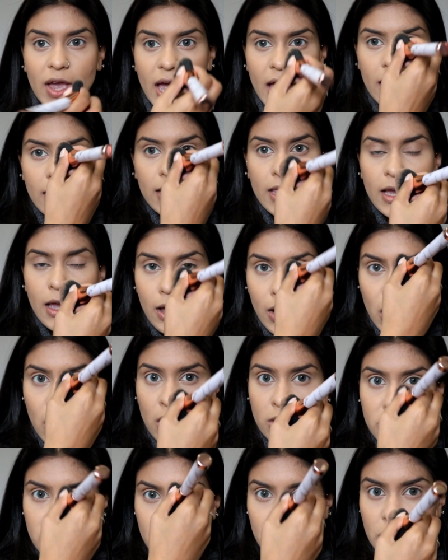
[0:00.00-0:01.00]
I had like a
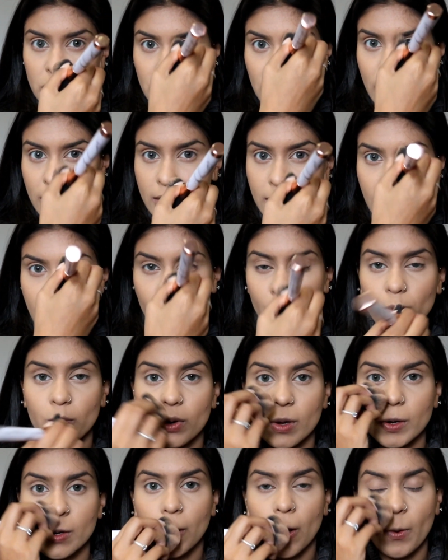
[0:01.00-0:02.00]
contour shade, then I
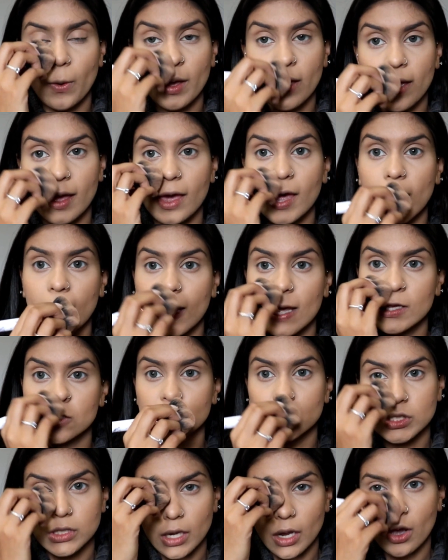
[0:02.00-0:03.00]
would go in
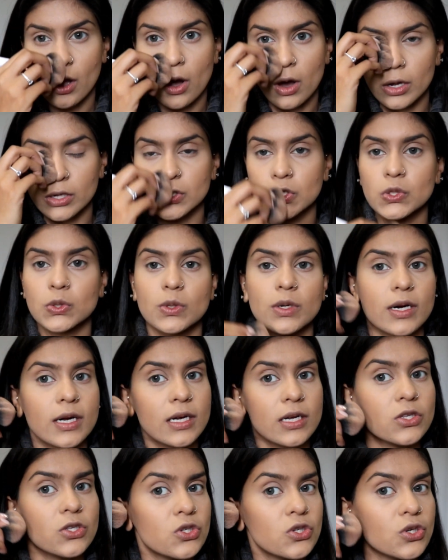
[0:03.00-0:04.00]
and just like contour
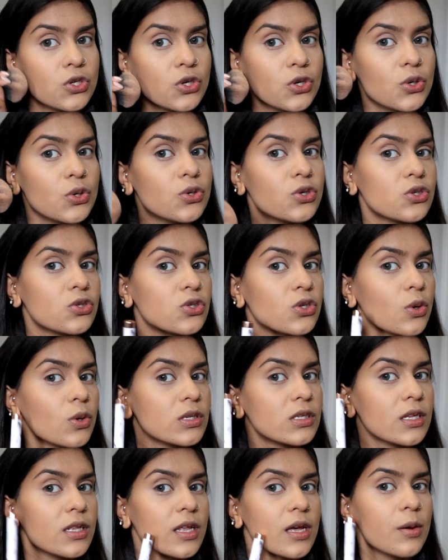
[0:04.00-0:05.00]
it too, just so
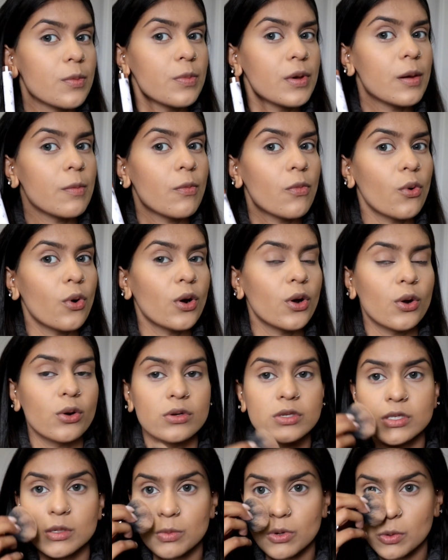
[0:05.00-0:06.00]
it's a little bit more
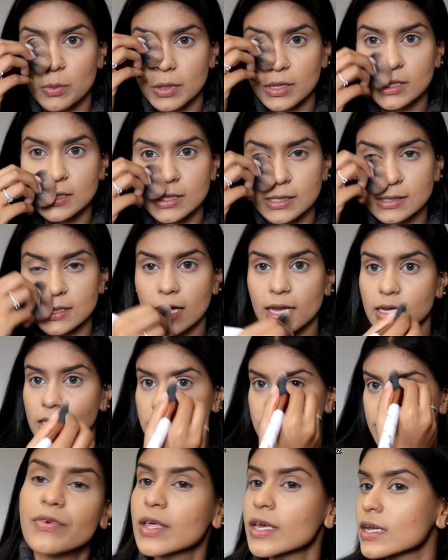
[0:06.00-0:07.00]
noticeable. But this is
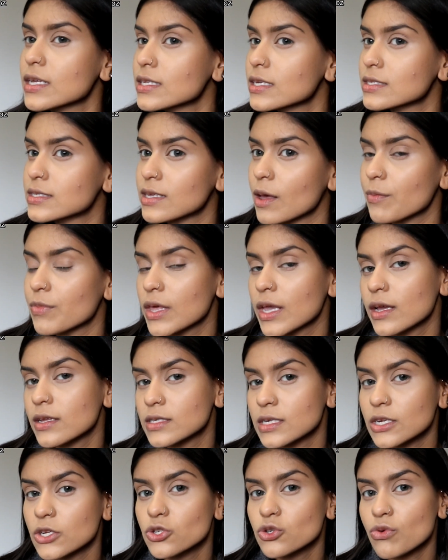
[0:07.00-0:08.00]
nice. I feel like it did something. It
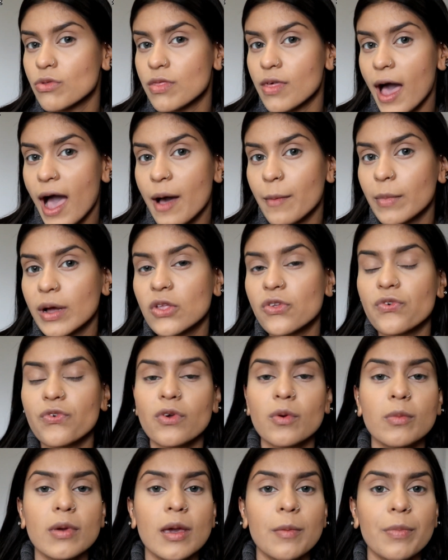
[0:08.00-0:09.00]
didn't do that much
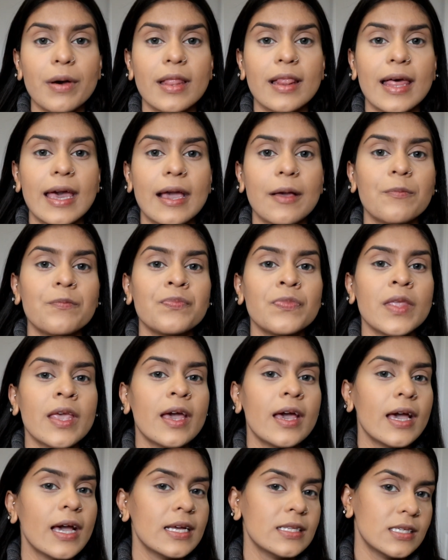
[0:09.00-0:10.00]
for me, but like
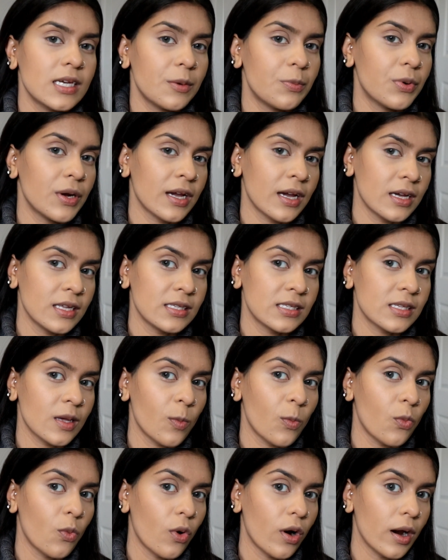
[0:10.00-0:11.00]
it did bring in
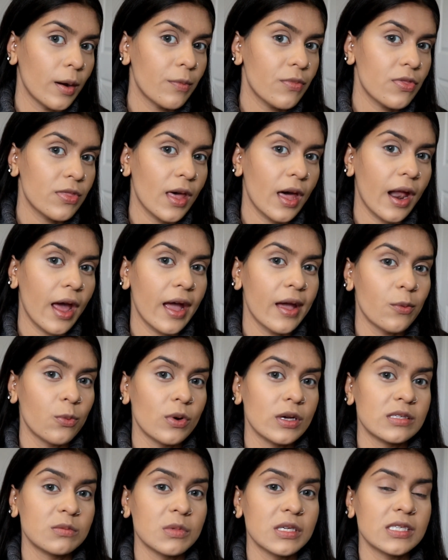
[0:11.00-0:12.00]
some warmth that I
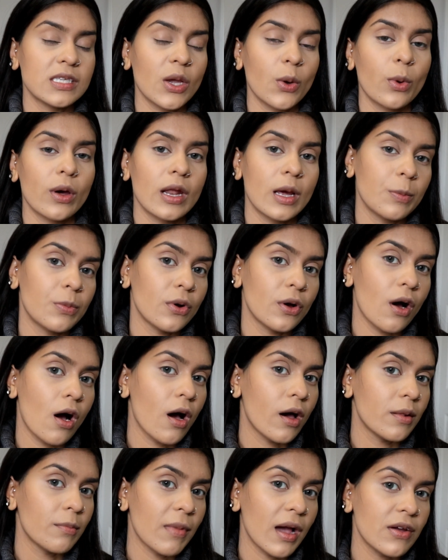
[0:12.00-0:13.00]
was missing when I put
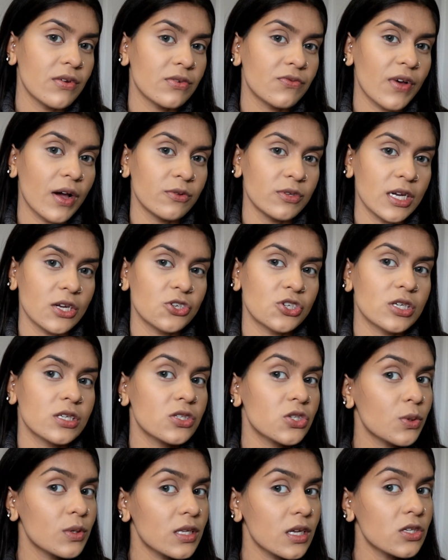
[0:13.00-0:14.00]
on my
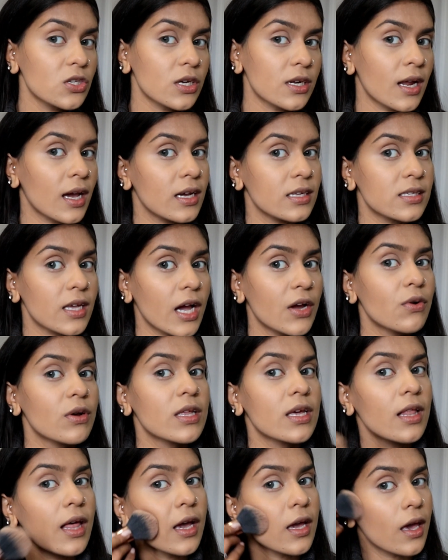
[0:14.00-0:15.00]
foundation. So it does look nice. I
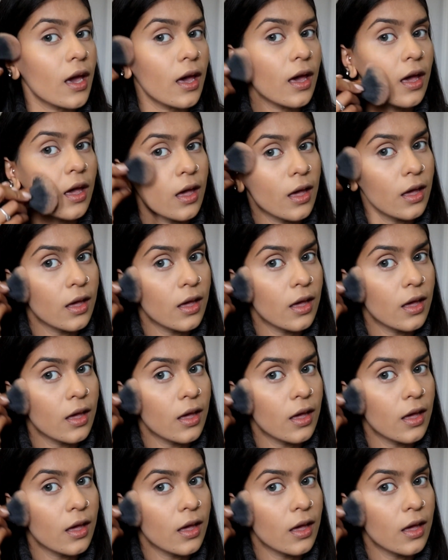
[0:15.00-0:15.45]
really like it.